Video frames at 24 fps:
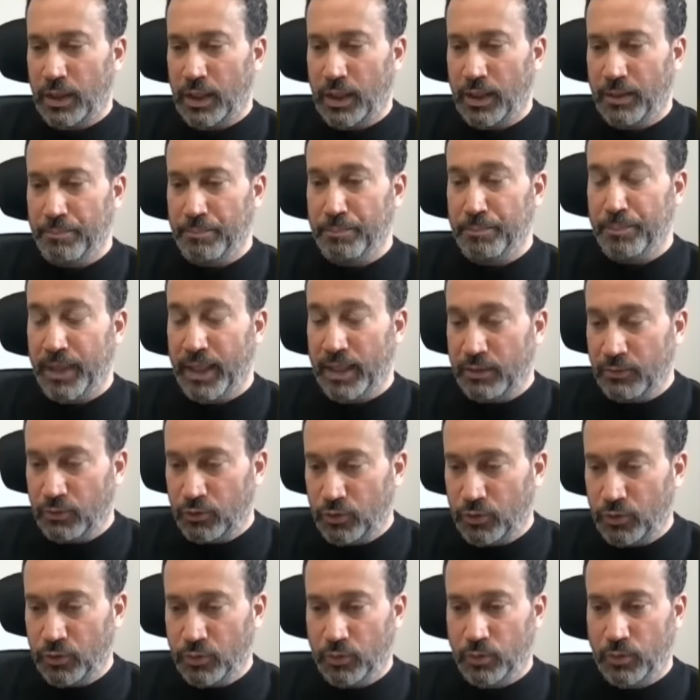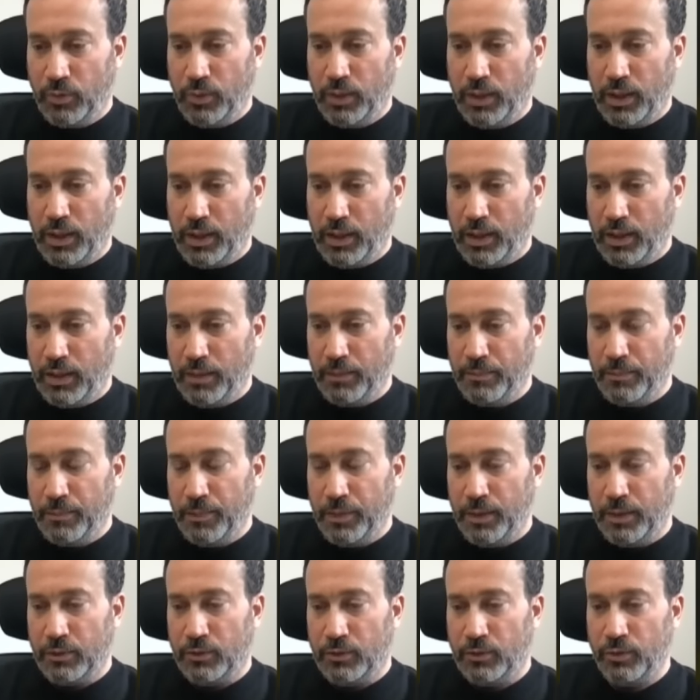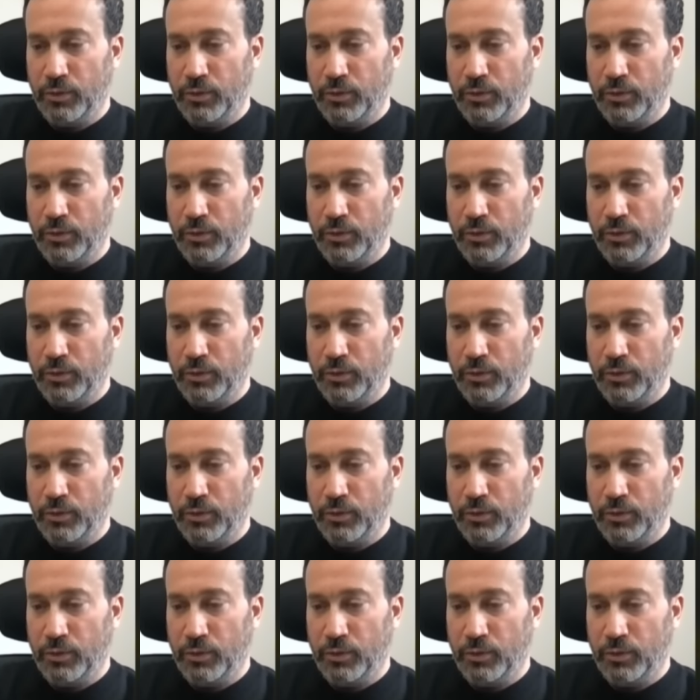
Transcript: uh, meant to, um,